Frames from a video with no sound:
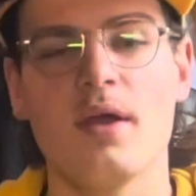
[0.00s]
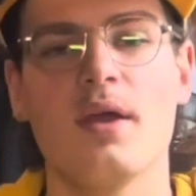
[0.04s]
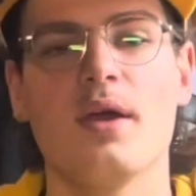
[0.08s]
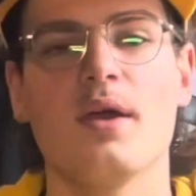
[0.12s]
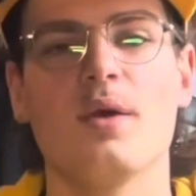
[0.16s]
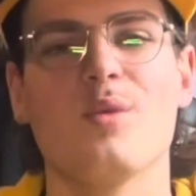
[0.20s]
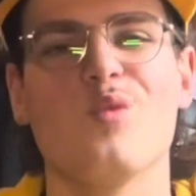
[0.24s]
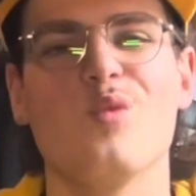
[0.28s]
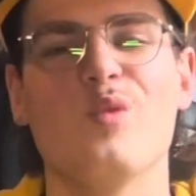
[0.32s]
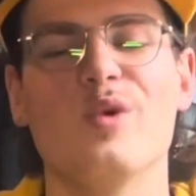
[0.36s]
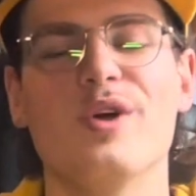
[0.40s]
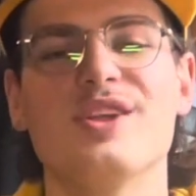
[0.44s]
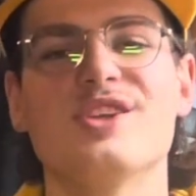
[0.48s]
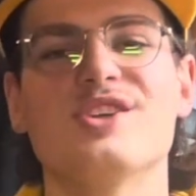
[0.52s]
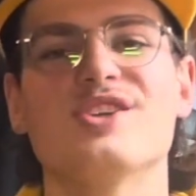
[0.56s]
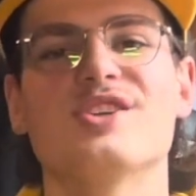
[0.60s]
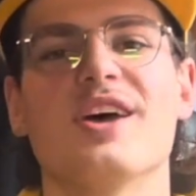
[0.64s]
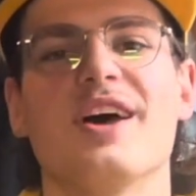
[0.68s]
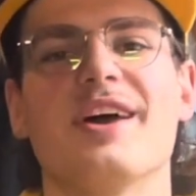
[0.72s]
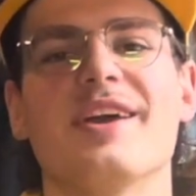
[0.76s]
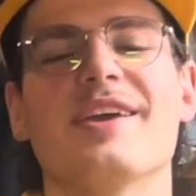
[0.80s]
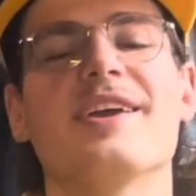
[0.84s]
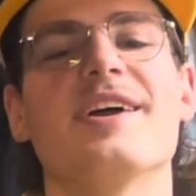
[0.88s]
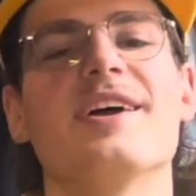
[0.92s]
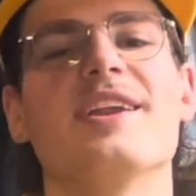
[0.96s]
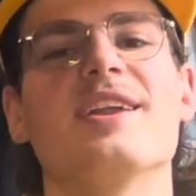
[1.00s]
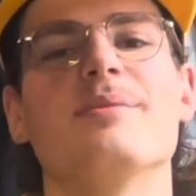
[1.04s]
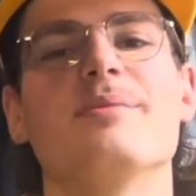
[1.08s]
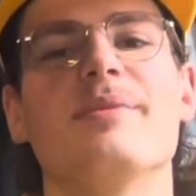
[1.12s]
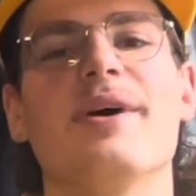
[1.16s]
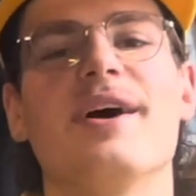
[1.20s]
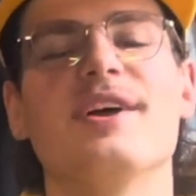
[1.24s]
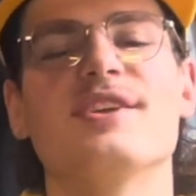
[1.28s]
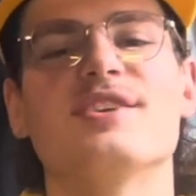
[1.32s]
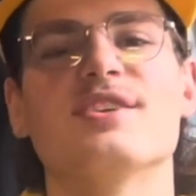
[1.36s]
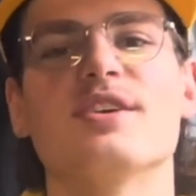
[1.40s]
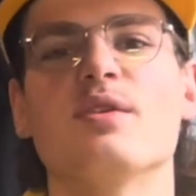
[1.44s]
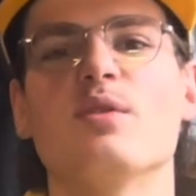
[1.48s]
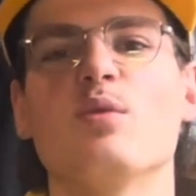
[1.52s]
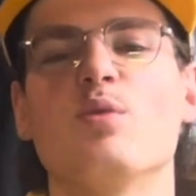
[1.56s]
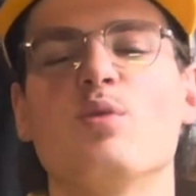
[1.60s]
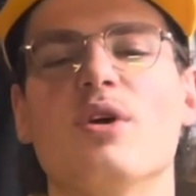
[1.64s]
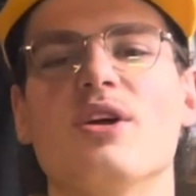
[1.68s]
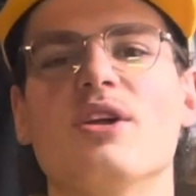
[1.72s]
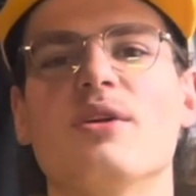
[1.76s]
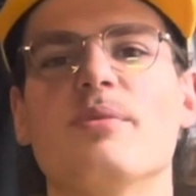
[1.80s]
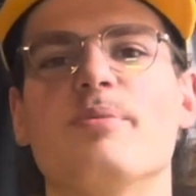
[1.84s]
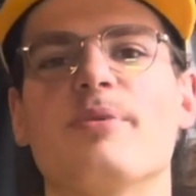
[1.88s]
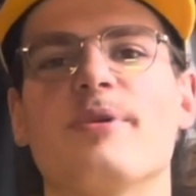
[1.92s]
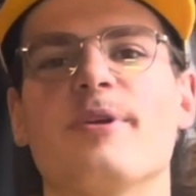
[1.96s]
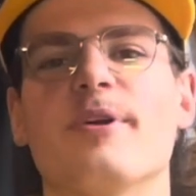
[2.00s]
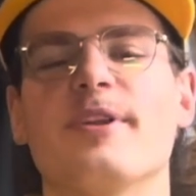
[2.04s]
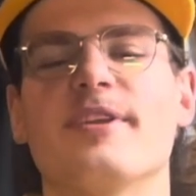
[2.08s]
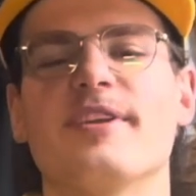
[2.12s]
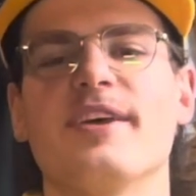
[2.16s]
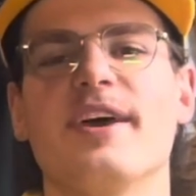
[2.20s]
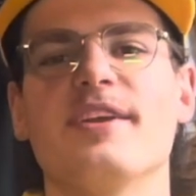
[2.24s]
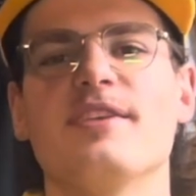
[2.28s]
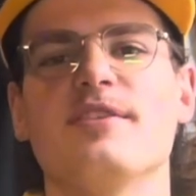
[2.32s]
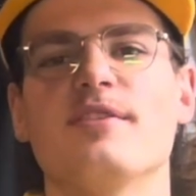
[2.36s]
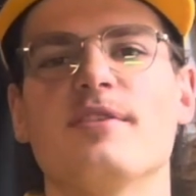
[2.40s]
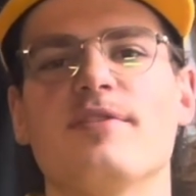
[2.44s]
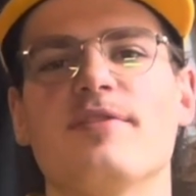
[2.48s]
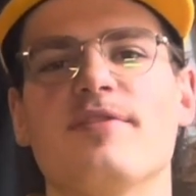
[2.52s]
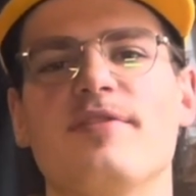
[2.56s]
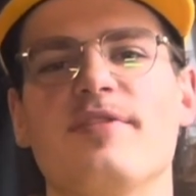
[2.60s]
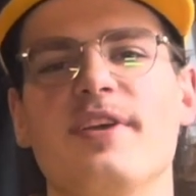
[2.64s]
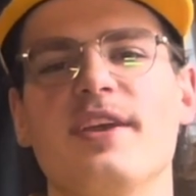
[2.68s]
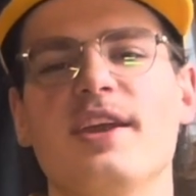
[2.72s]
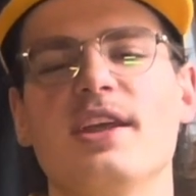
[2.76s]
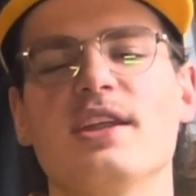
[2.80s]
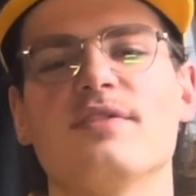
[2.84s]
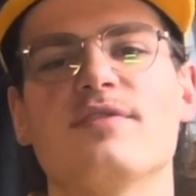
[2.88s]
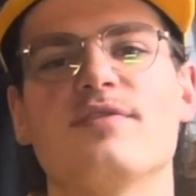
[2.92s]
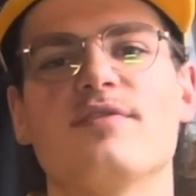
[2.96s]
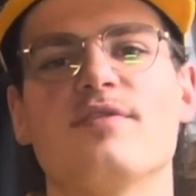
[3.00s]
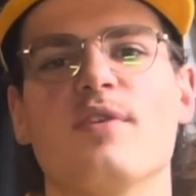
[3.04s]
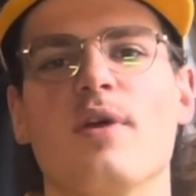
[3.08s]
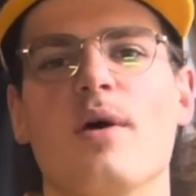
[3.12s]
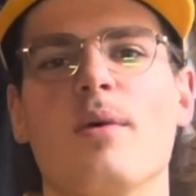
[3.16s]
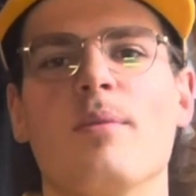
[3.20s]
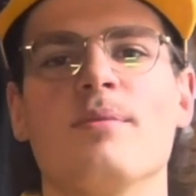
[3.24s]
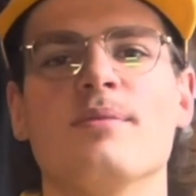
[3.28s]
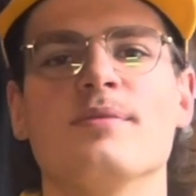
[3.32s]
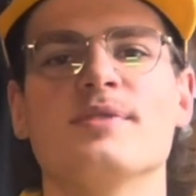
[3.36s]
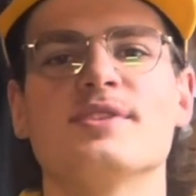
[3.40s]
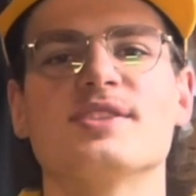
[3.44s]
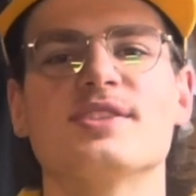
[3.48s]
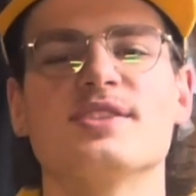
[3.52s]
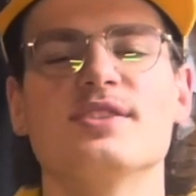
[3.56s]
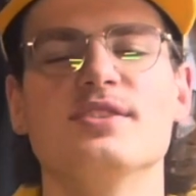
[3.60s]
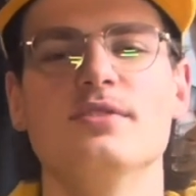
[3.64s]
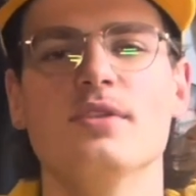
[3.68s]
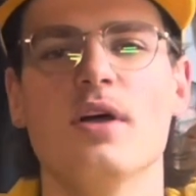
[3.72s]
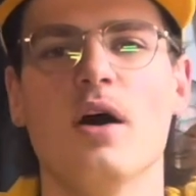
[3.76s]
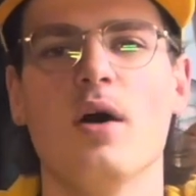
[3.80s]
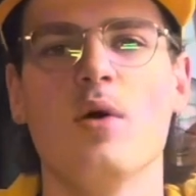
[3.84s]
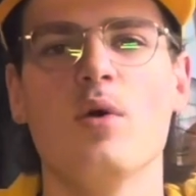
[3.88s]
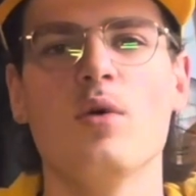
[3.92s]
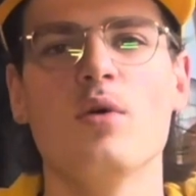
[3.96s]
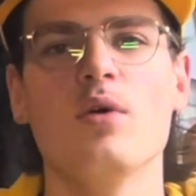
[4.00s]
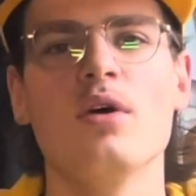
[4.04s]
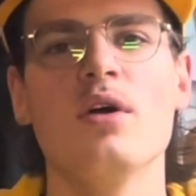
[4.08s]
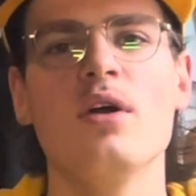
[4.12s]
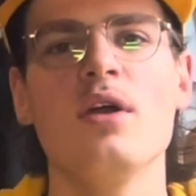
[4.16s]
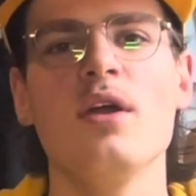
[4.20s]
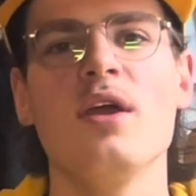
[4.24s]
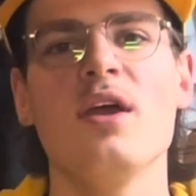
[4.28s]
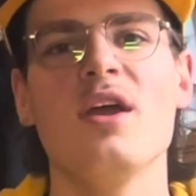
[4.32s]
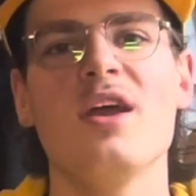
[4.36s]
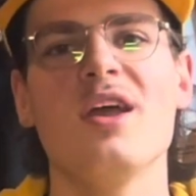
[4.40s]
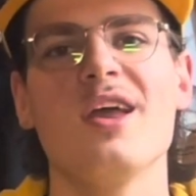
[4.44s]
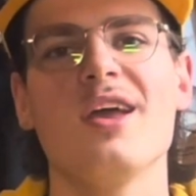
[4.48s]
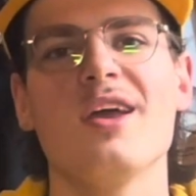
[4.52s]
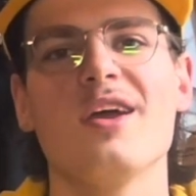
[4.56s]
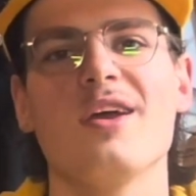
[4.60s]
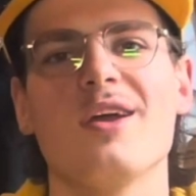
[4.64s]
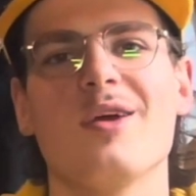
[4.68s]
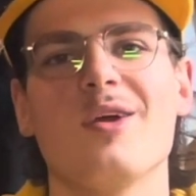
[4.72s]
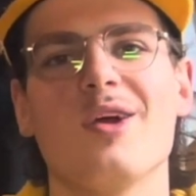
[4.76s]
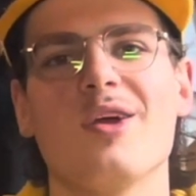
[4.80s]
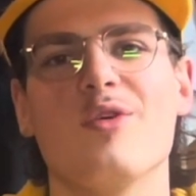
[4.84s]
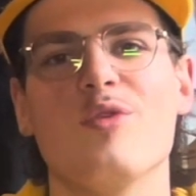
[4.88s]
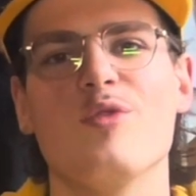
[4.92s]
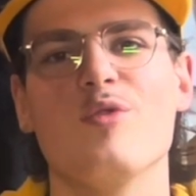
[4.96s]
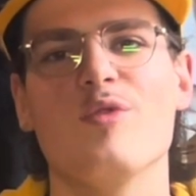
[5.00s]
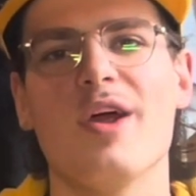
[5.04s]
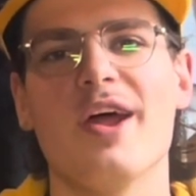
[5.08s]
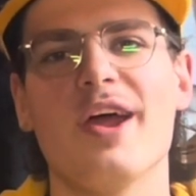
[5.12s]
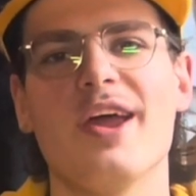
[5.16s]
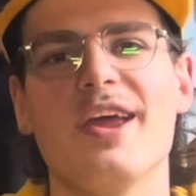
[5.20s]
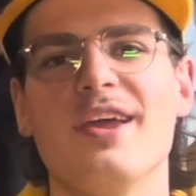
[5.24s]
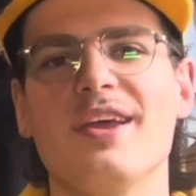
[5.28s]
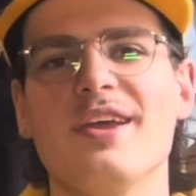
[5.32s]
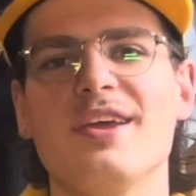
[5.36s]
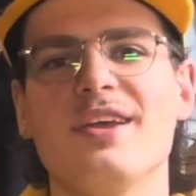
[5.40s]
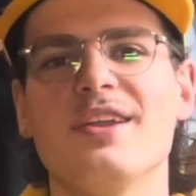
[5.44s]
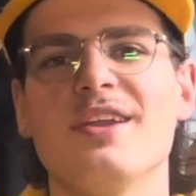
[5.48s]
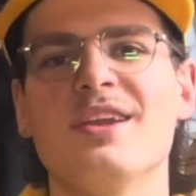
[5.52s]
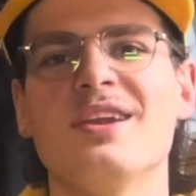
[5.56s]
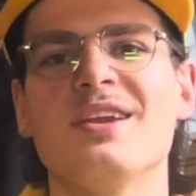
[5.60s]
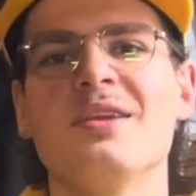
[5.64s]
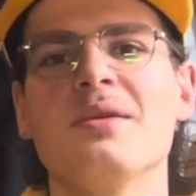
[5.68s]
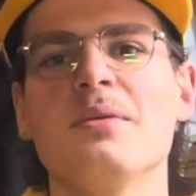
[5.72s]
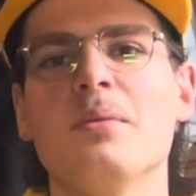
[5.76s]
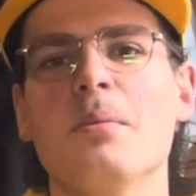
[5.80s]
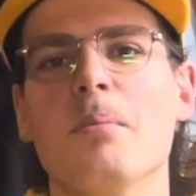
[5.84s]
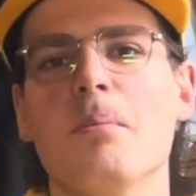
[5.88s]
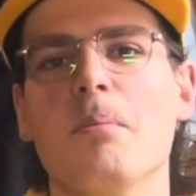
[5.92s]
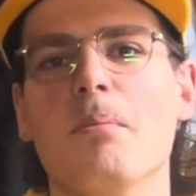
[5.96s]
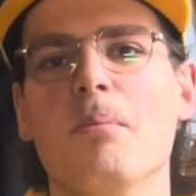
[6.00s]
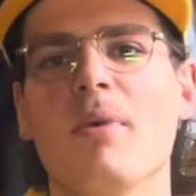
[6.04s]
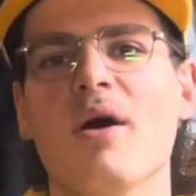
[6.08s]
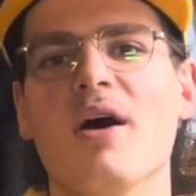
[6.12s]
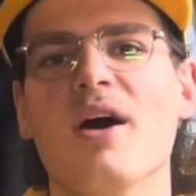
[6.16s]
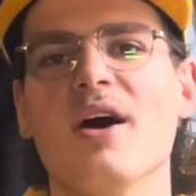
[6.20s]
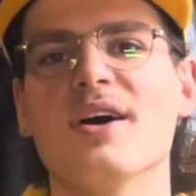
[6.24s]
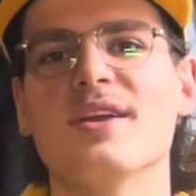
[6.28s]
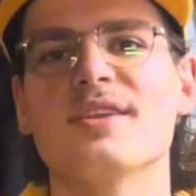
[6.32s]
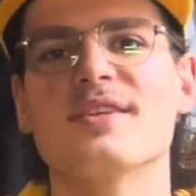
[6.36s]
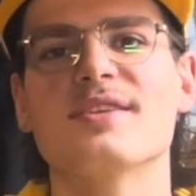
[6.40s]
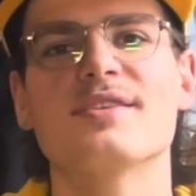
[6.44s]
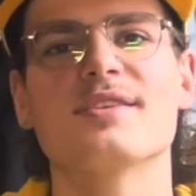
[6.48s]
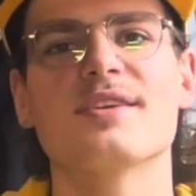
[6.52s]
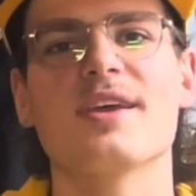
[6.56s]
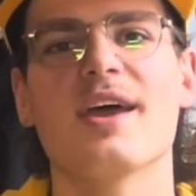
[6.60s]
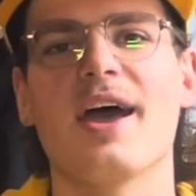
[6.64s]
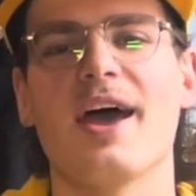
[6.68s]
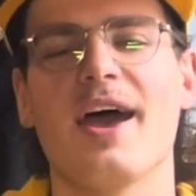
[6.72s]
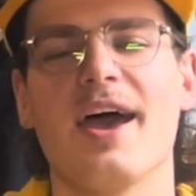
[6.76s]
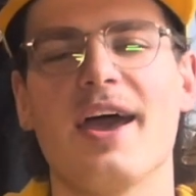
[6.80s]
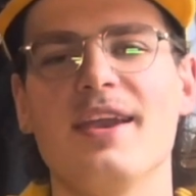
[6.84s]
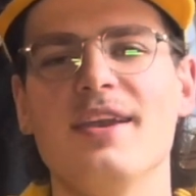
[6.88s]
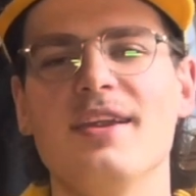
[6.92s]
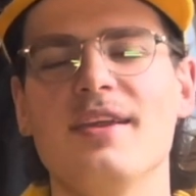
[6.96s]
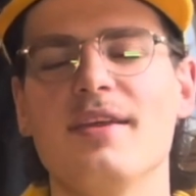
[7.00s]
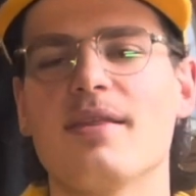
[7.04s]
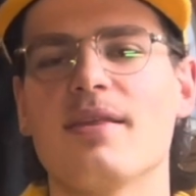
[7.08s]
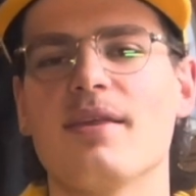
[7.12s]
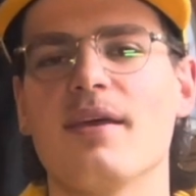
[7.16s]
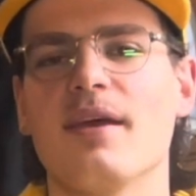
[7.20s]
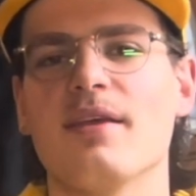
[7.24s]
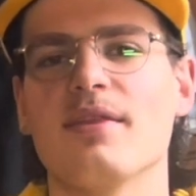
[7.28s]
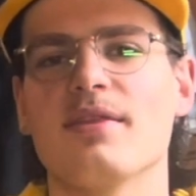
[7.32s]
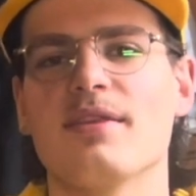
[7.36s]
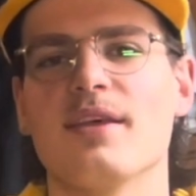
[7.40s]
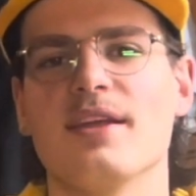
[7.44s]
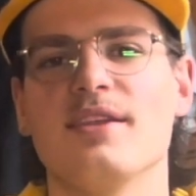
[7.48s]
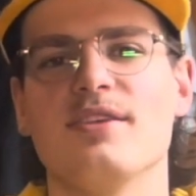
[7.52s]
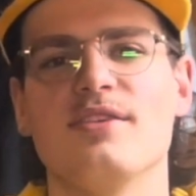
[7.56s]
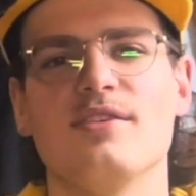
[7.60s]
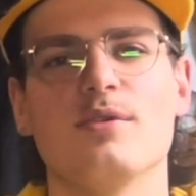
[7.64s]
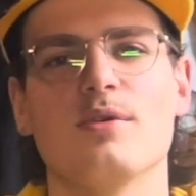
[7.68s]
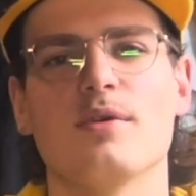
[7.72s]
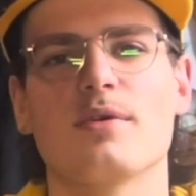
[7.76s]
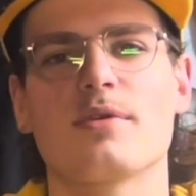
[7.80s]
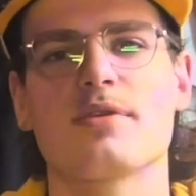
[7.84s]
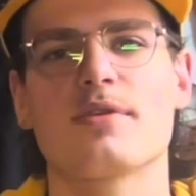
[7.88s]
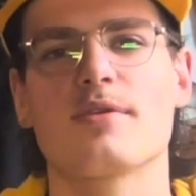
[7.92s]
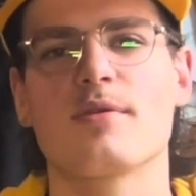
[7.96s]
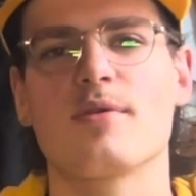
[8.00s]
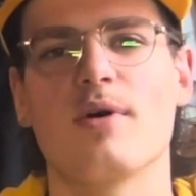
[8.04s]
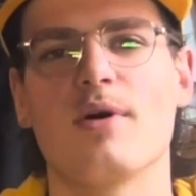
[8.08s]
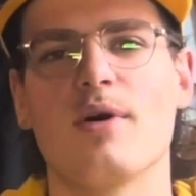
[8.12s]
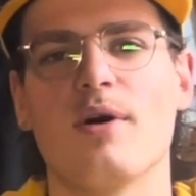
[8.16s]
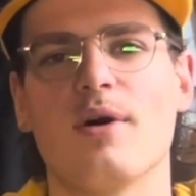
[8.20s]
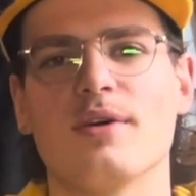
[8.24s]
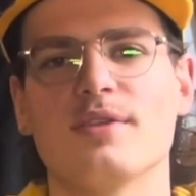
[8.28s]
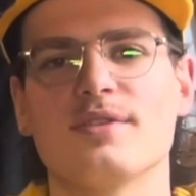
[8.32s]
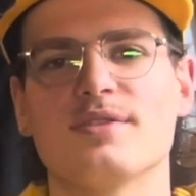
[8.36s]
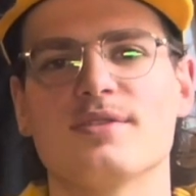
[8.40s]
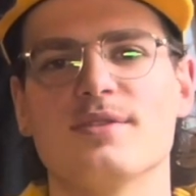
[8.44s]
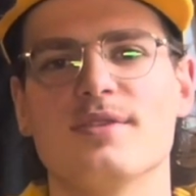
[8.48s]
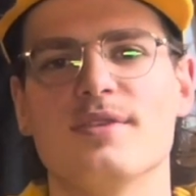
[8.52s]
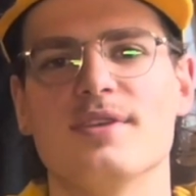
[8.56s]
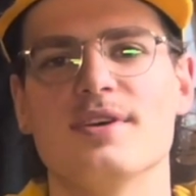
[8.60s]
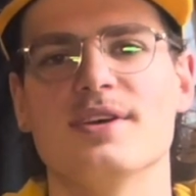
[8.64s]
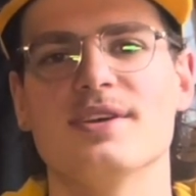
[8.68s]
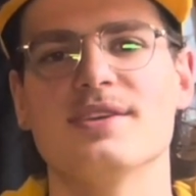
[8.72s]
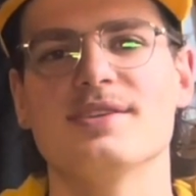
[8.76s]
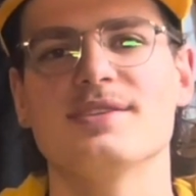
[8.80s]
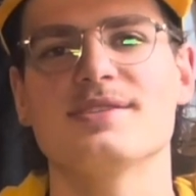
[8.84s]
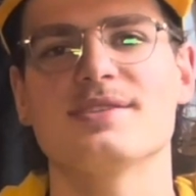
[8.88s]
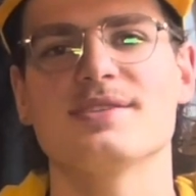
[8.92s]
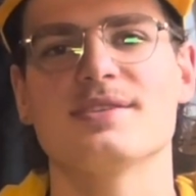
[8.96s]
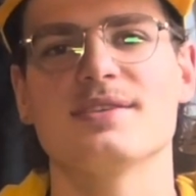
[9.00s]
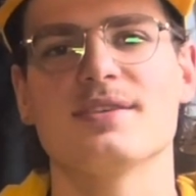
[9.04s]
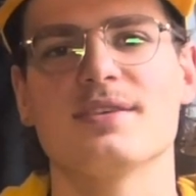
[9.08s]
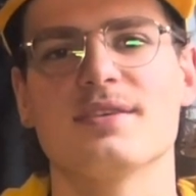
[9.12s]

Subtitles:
which I can imagine will protect your feet from snow, rain, mud, anything that you throw onto this.